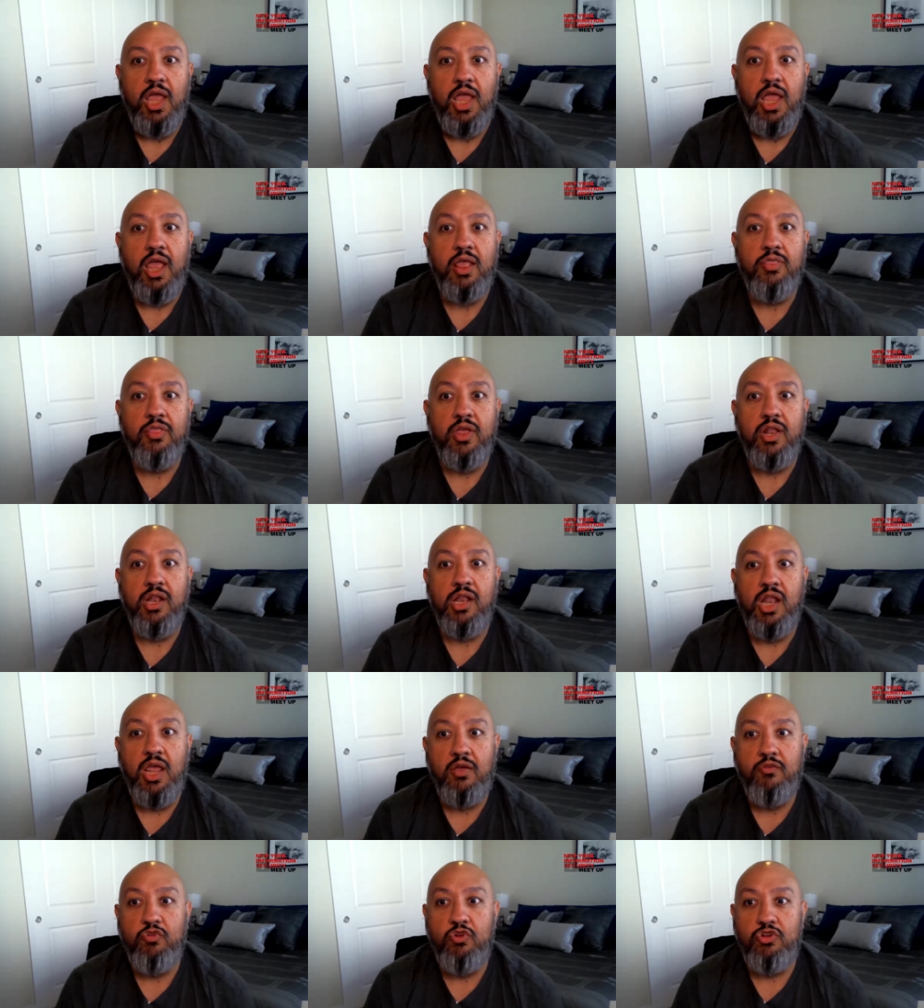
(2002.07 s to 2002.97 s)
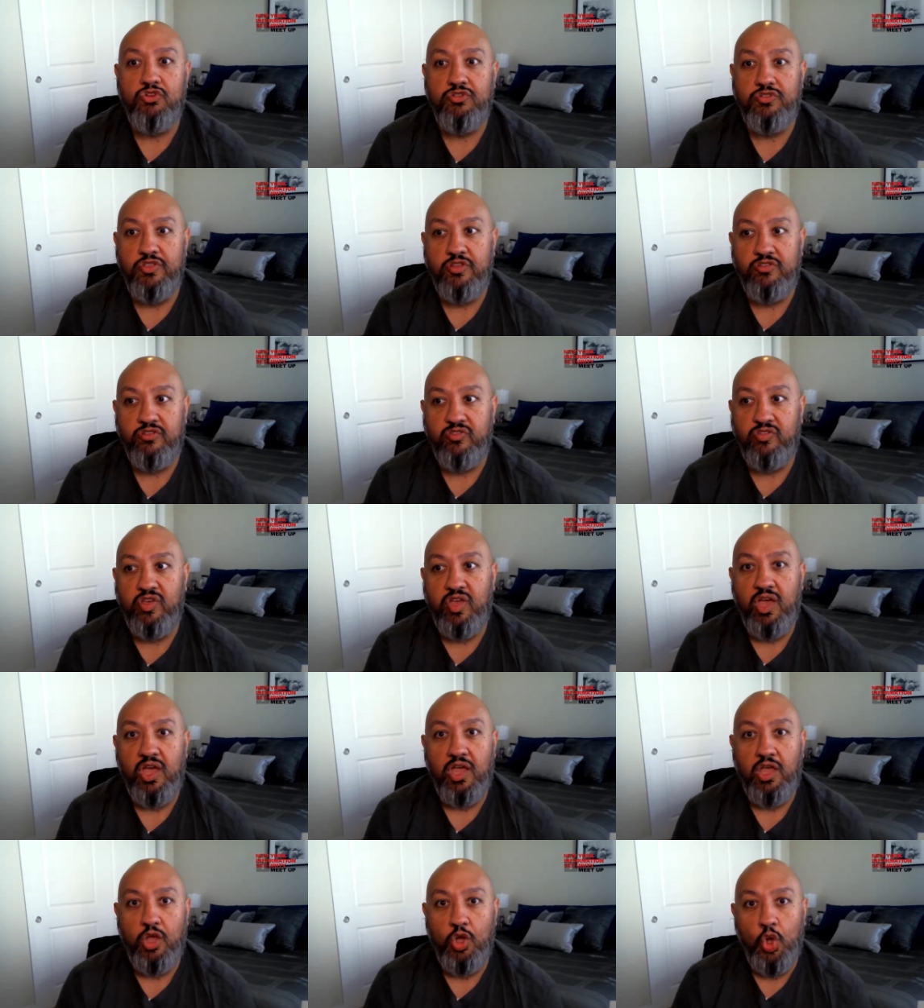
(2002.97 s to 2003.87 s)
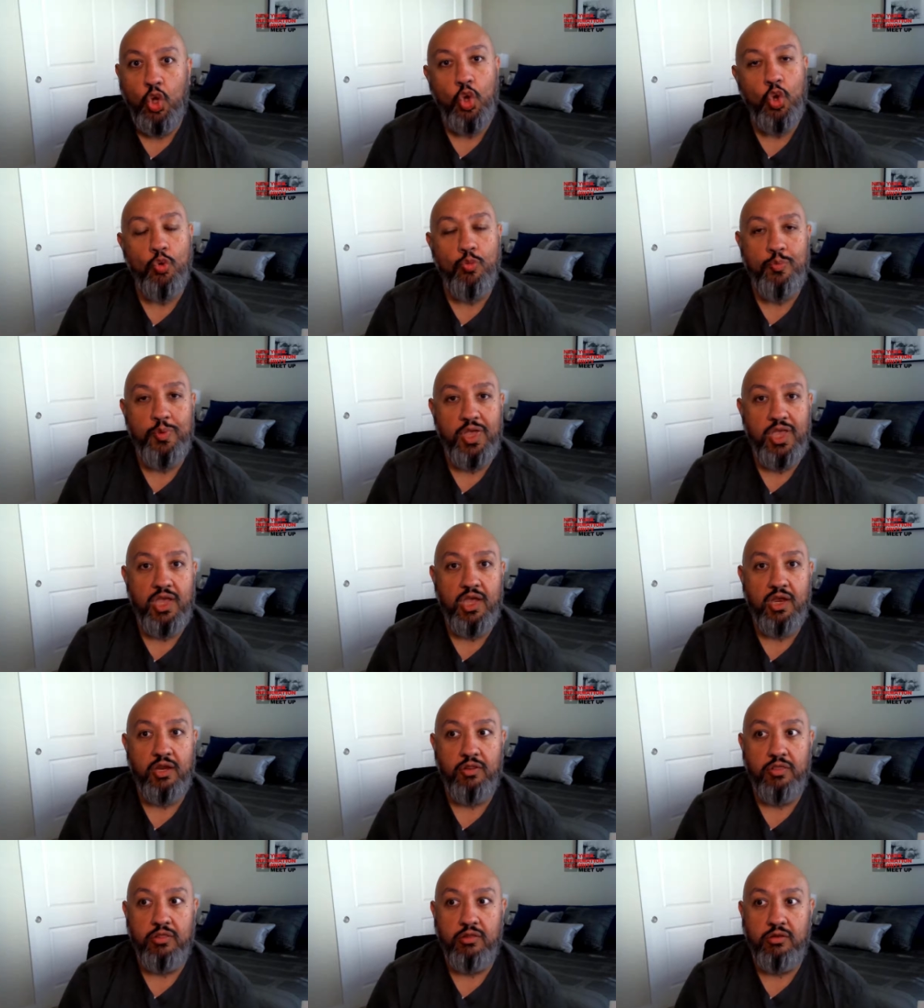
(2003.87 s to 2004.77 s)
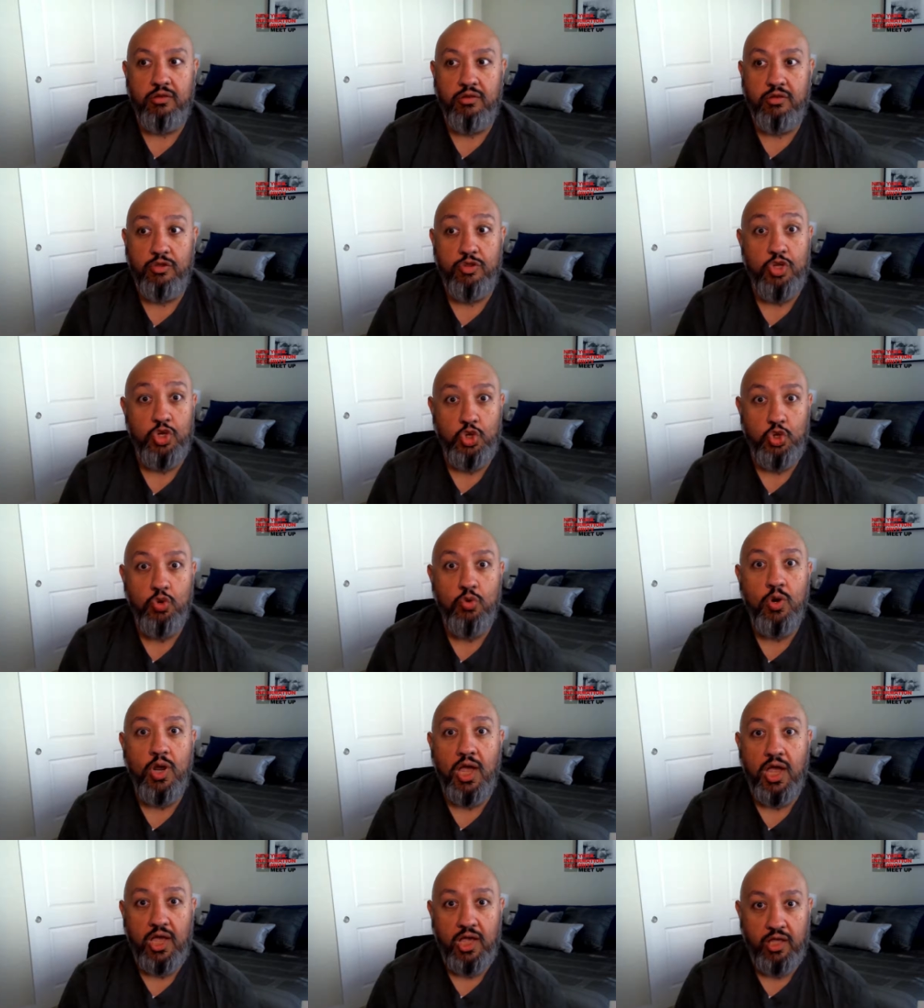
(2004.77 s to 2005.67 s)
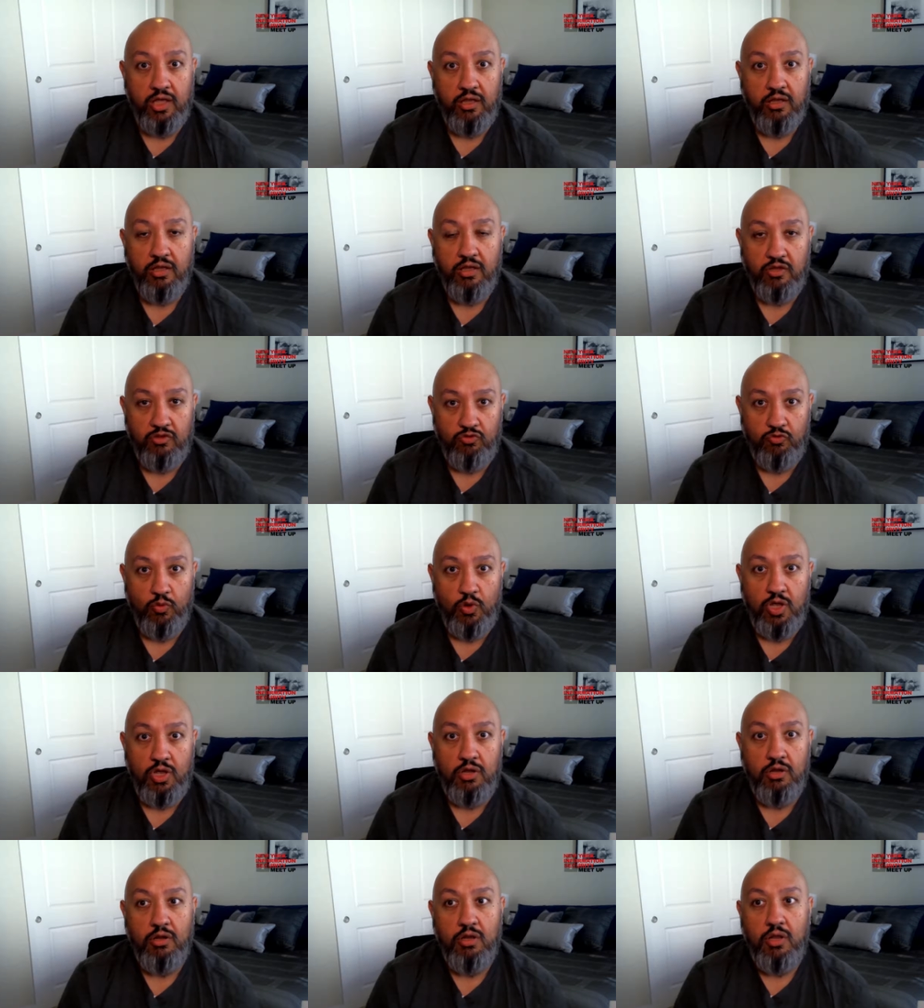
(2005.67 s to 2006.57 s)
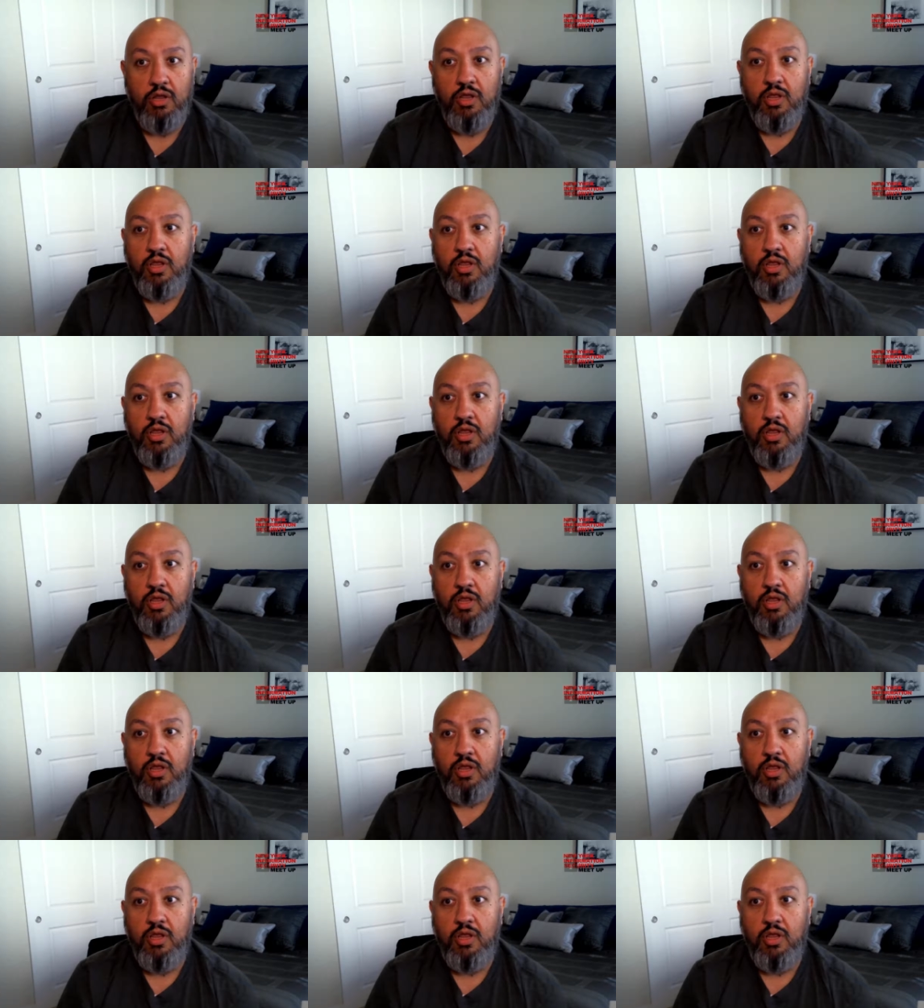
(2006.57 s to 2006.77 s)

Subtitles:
and then leverage the CIO being the new guy as well.